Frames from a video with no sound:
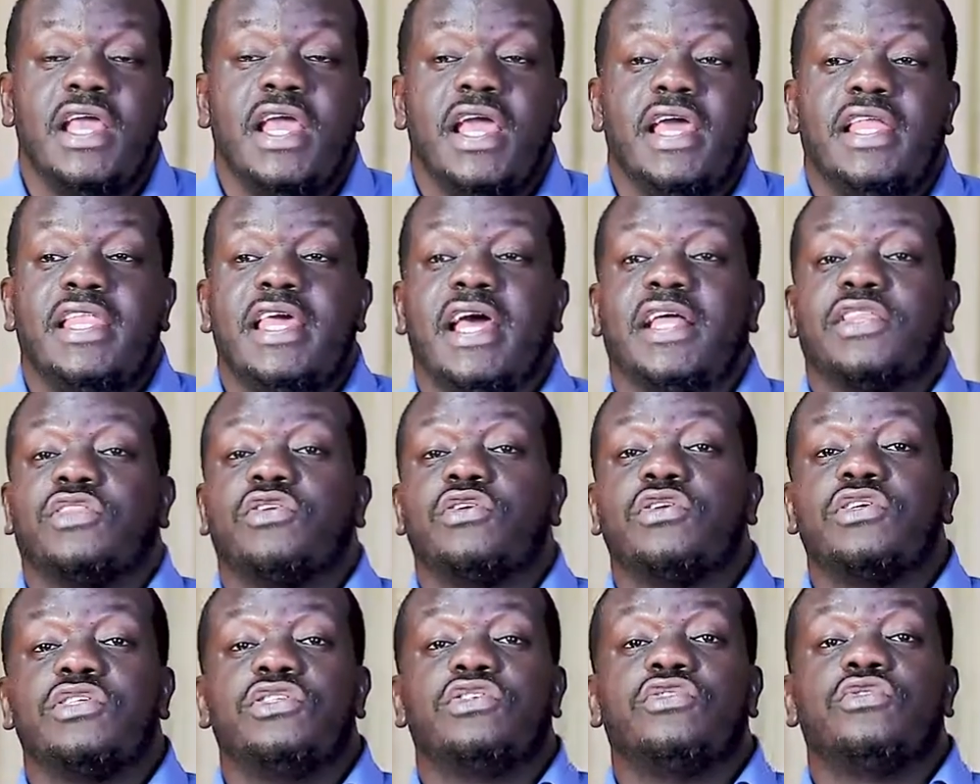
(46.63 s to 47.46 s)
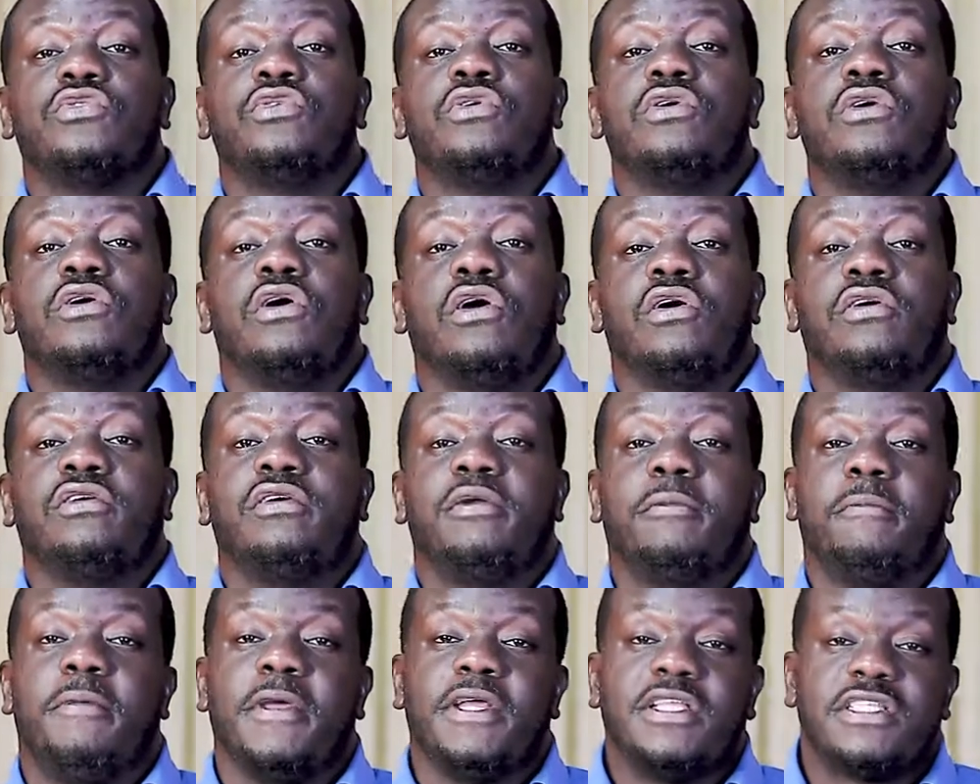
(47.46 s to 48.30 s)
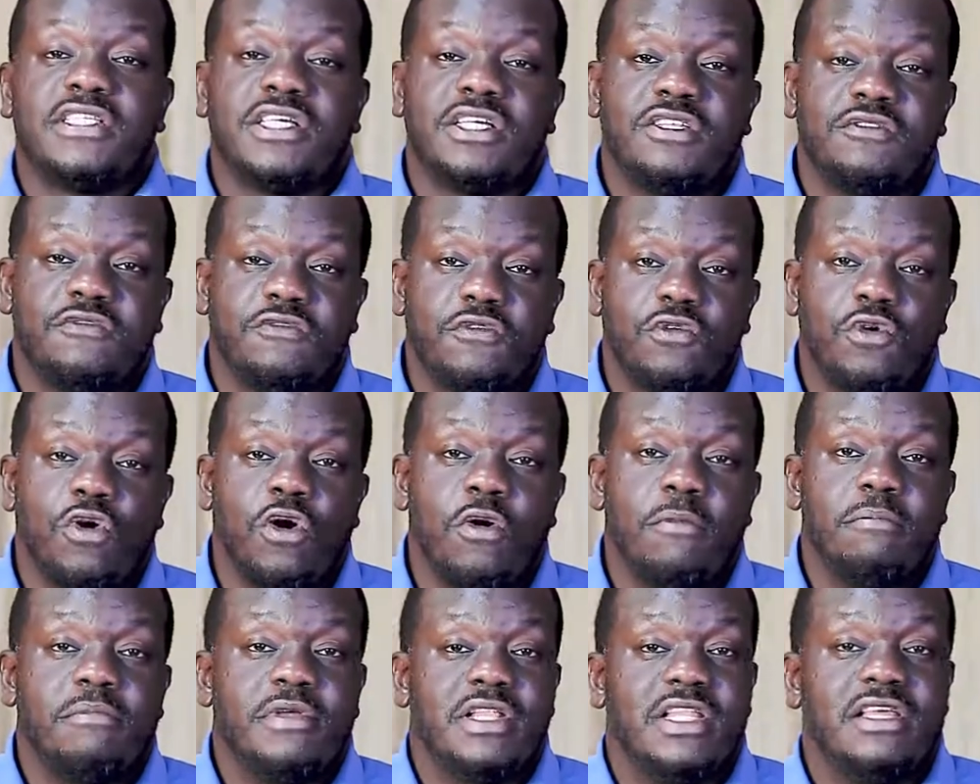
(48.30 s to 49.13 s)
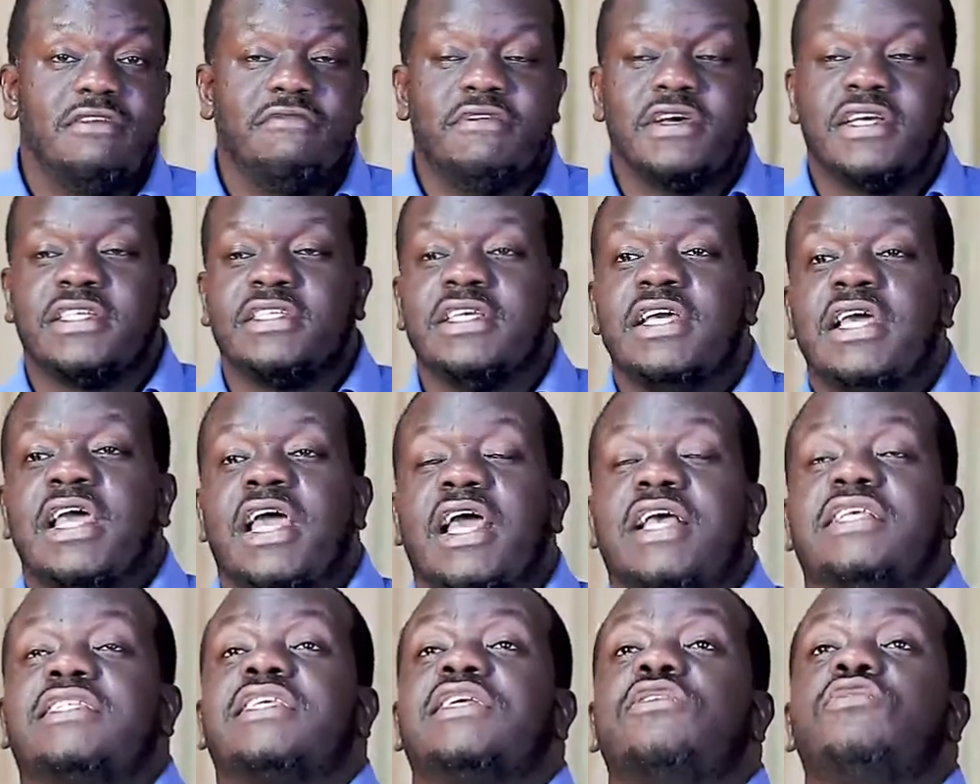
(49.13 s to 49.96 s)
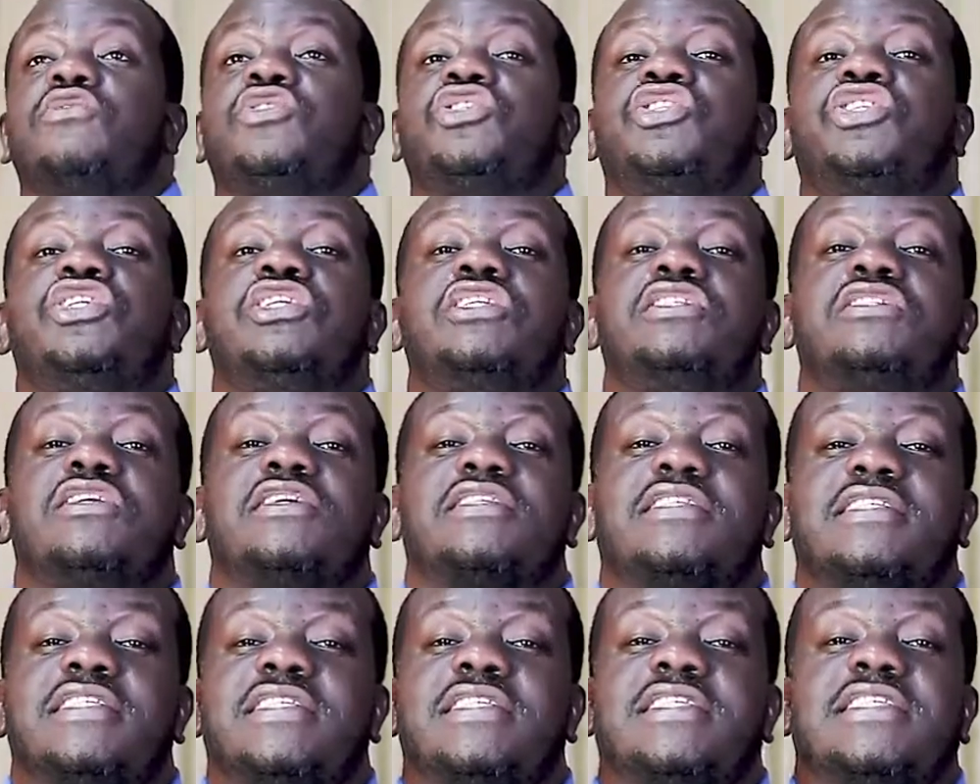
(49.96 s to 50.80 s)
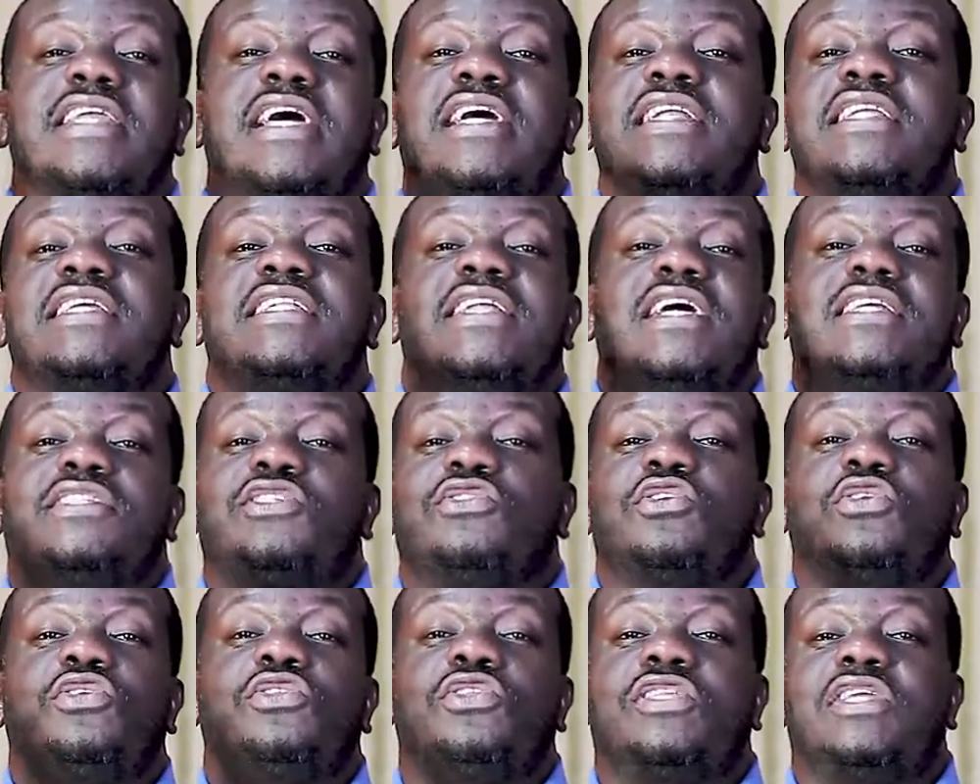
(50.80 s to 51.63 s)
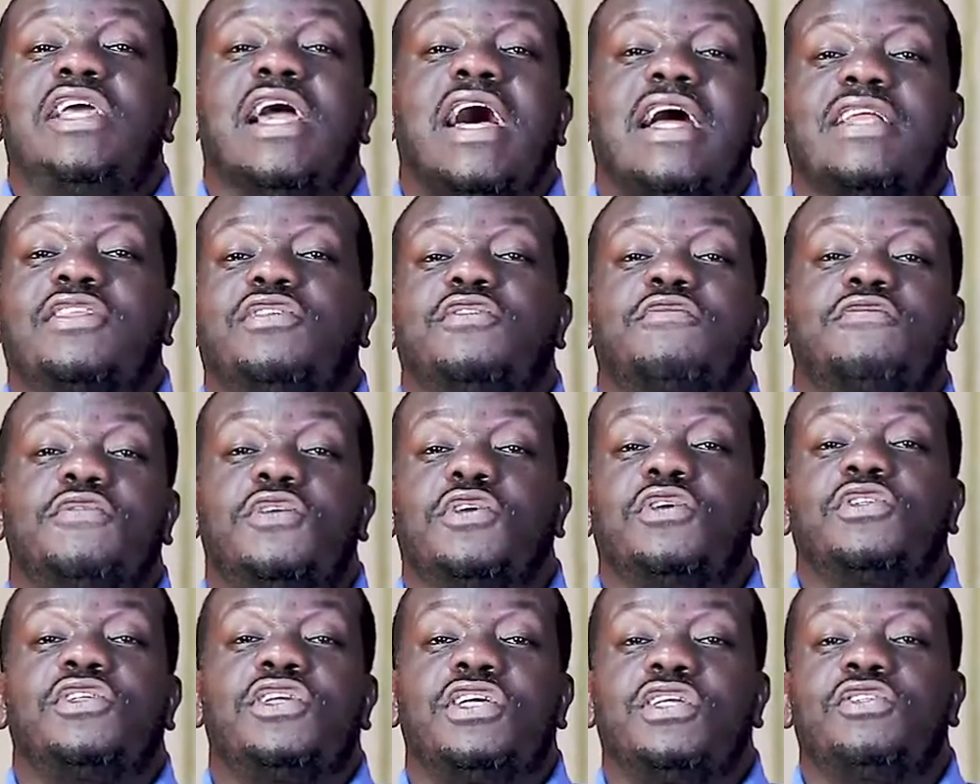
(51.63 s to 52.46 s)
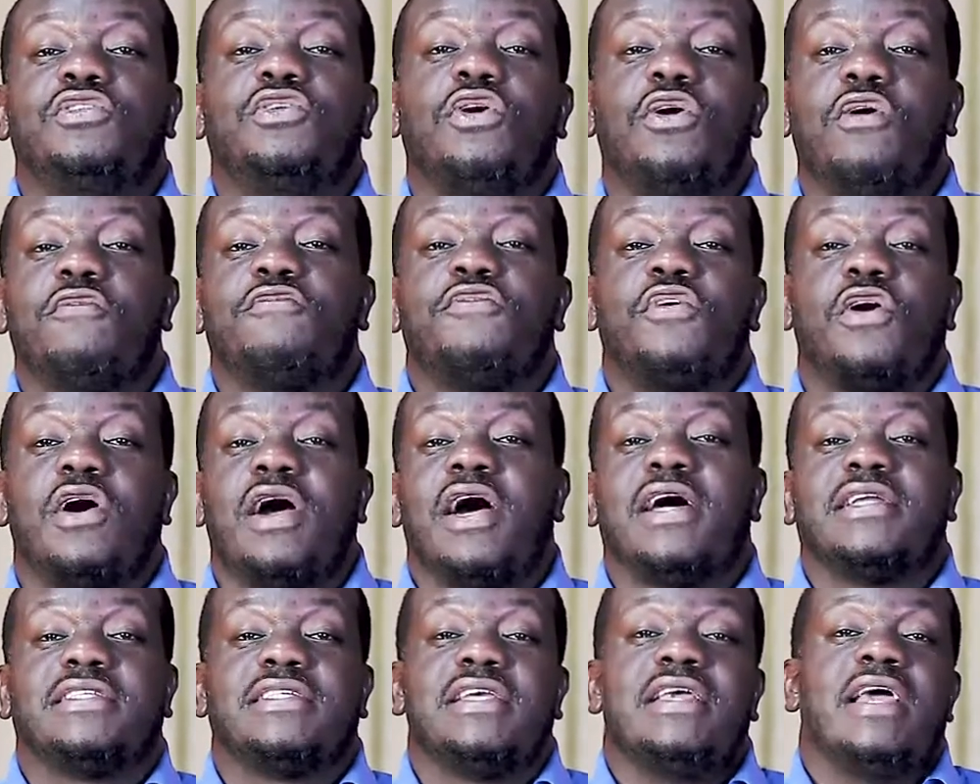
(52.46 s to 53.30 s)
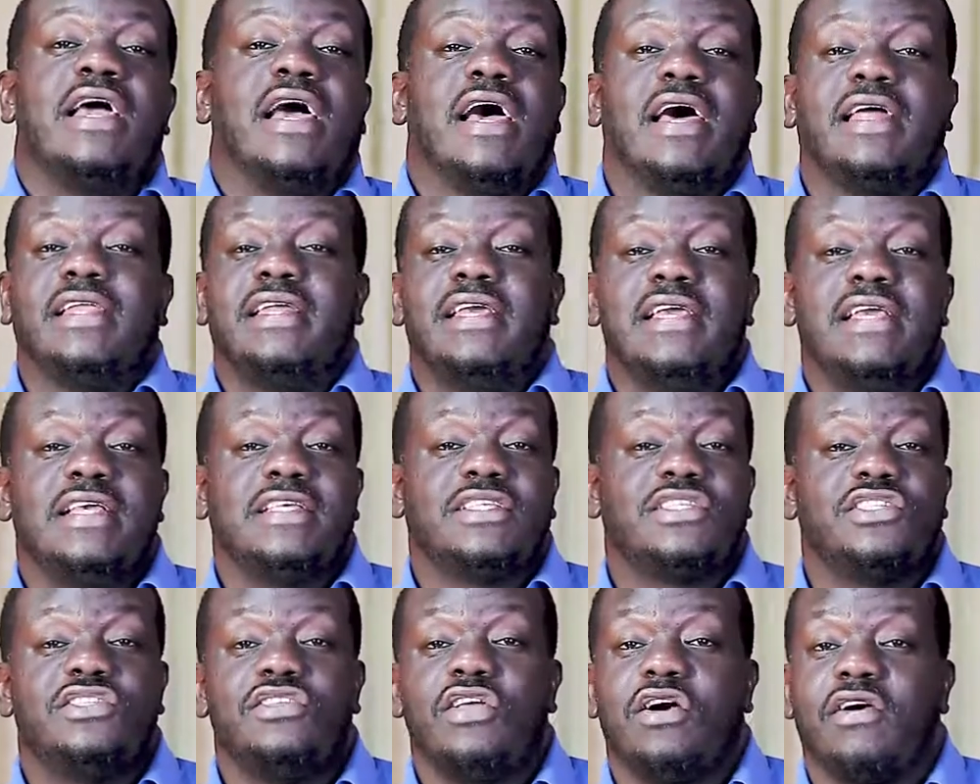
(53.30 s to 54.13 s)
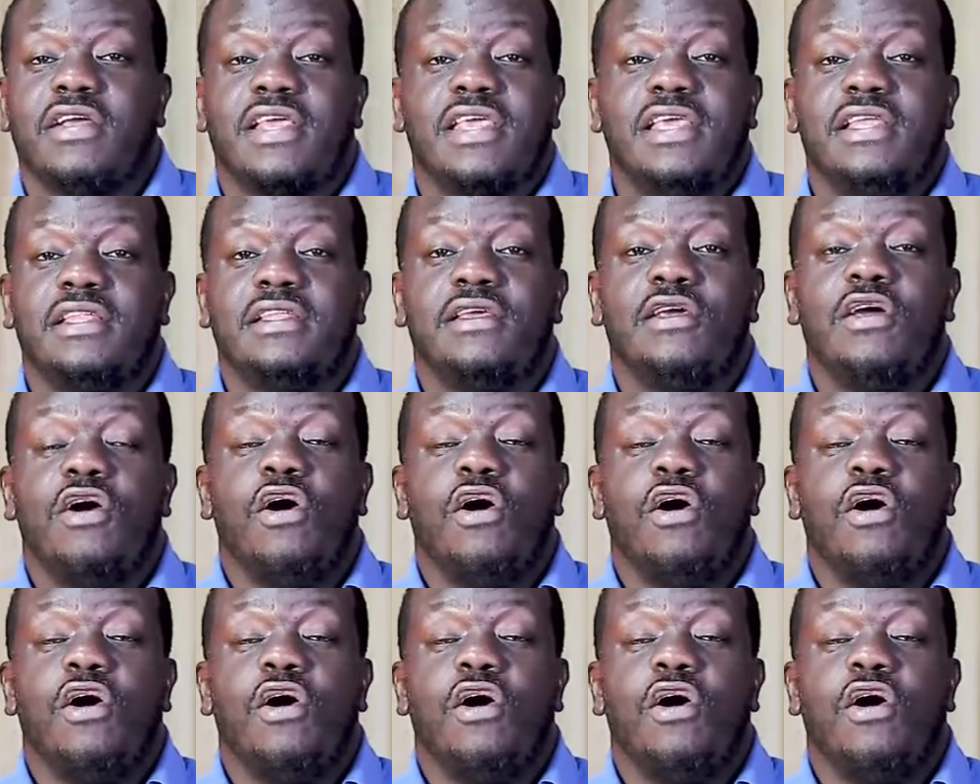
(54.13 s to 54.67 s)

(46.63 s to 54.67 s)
And they are talking to unrepentant for unbelievers and say, Look, Jesus is standing at your, the, heart of your, the door of your heart and he is knocking.